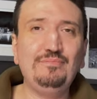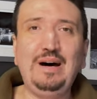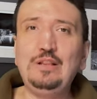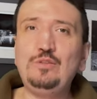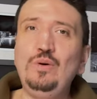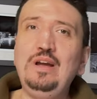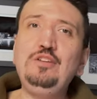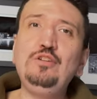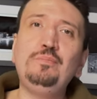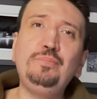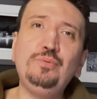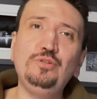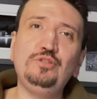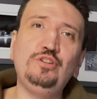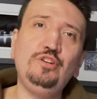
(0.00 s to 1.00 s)
But when you
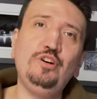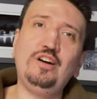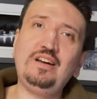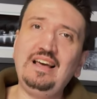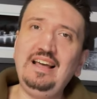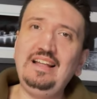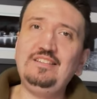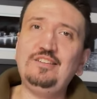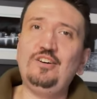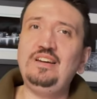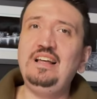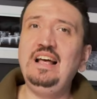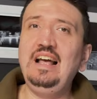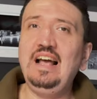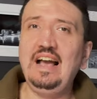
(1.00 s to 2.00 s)
put your hand
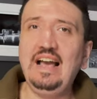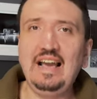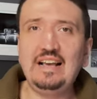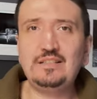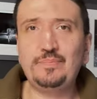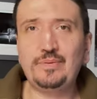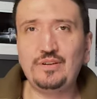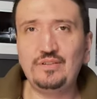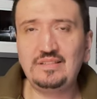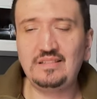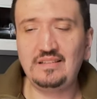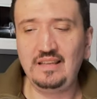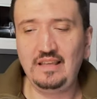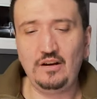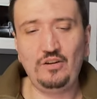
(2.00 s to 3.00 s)
on
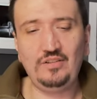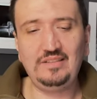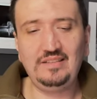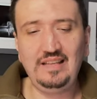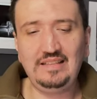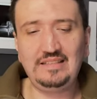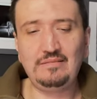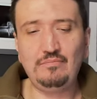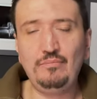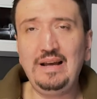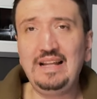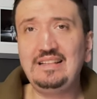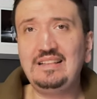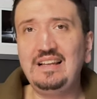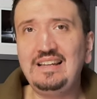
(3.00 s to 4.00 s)
X-Pro3 on this
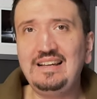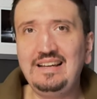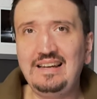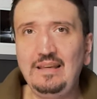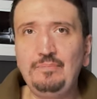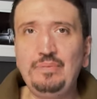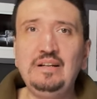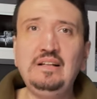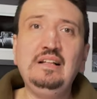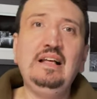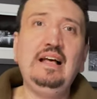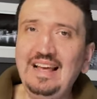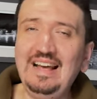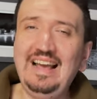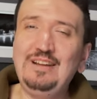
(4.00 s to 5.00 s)
metal grip
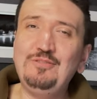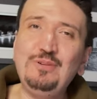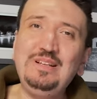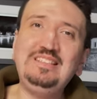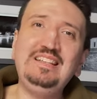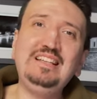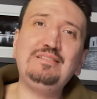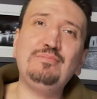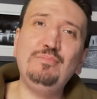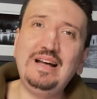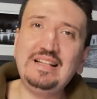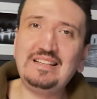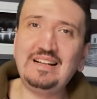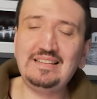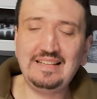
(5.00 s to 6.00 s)
and with these
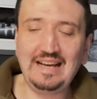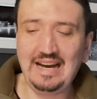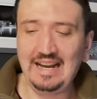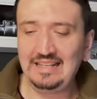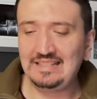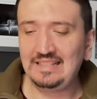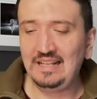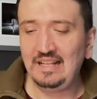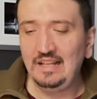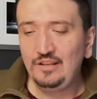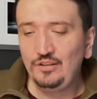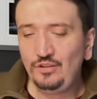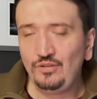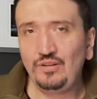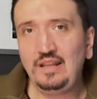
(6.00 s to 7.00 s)
metal dials,
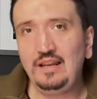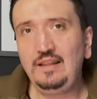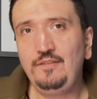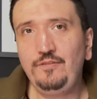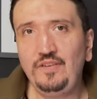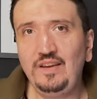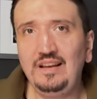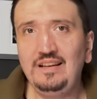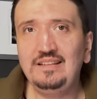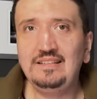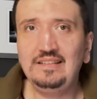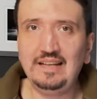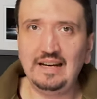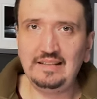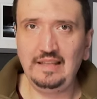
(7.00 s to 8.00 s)
you really feel
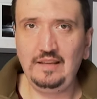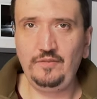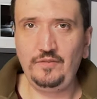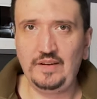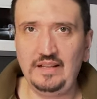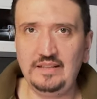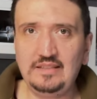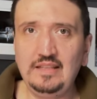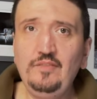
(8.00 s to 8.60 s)
the difference.